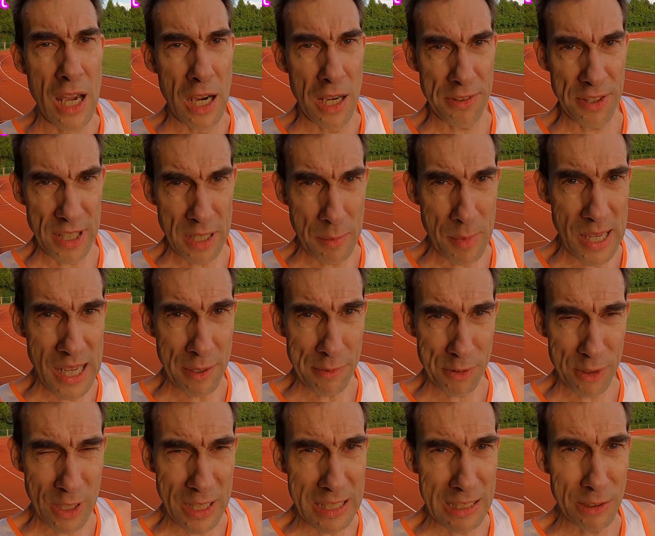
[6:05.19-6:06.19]
I think it may have
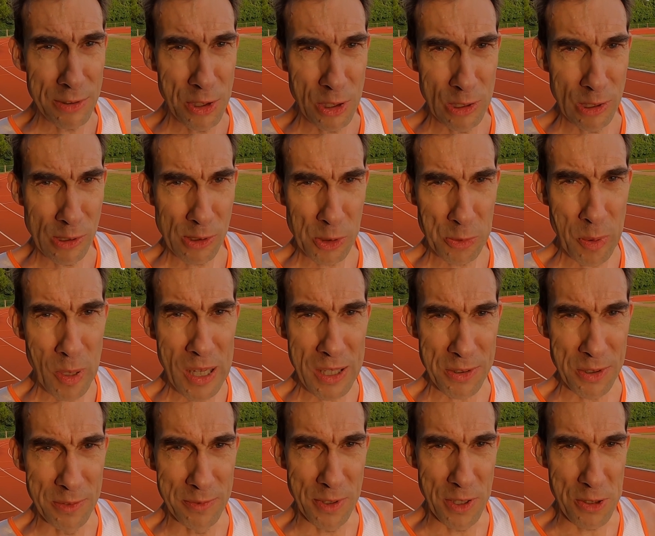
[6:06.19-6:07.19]
slightly too long
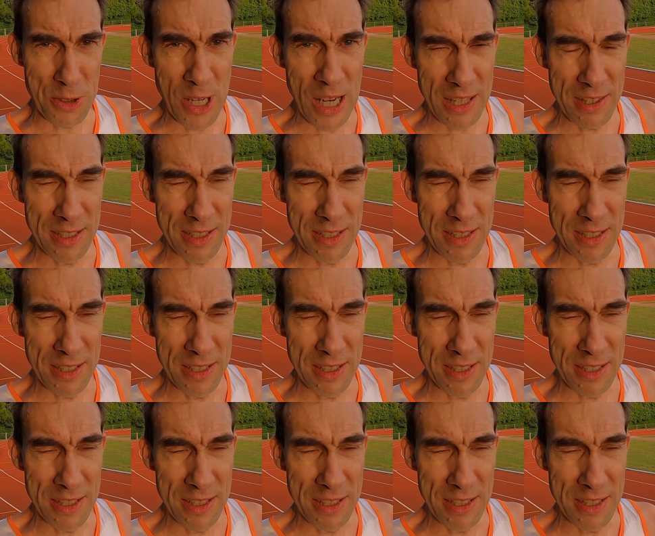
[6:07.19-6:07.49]
spikes on for the track.